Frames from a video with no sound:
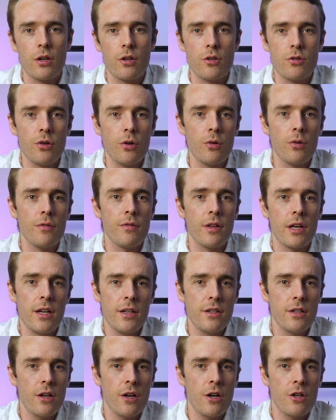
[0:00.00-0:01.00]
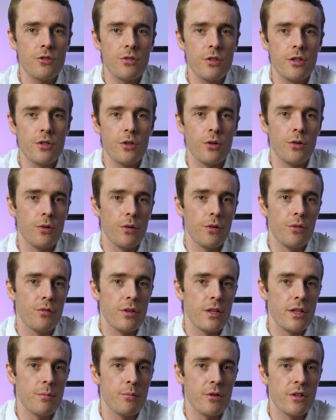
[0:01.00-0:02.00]
Control of the heater cartridge on your
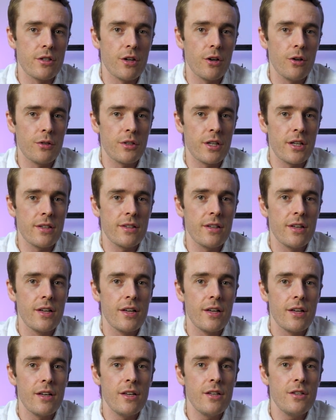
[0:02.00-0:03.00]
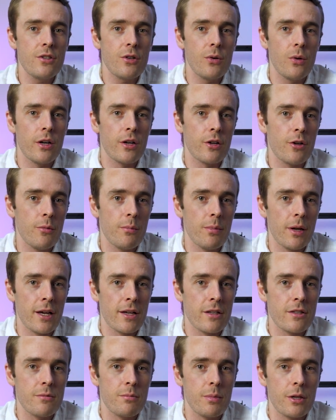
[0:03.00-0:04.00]
3D printer hotend is quite
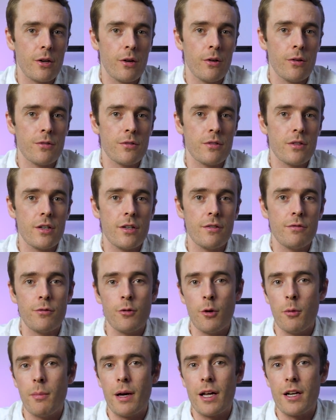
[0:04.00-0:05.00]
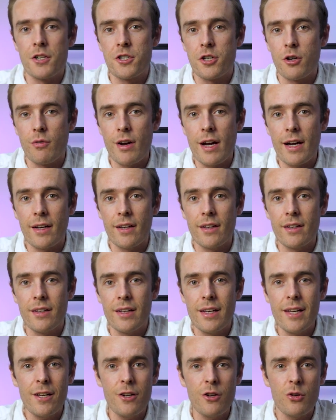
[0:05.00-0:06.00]
complex because if not managed
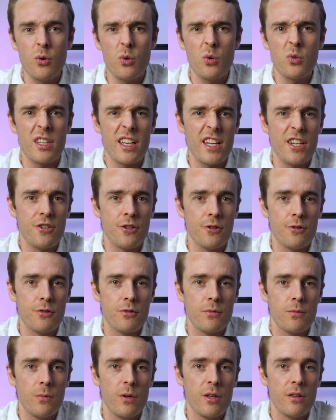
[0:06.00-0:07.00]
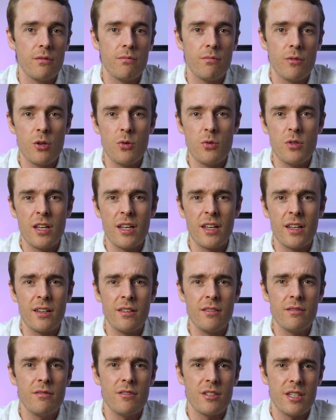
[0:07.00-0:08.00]
correctly, it can cause issues with
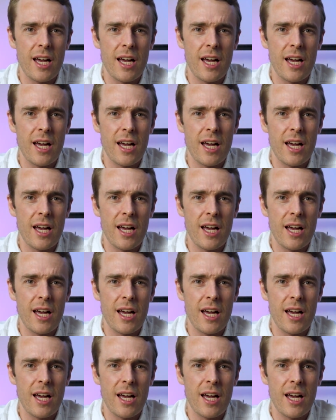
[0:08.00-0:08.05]
oozing,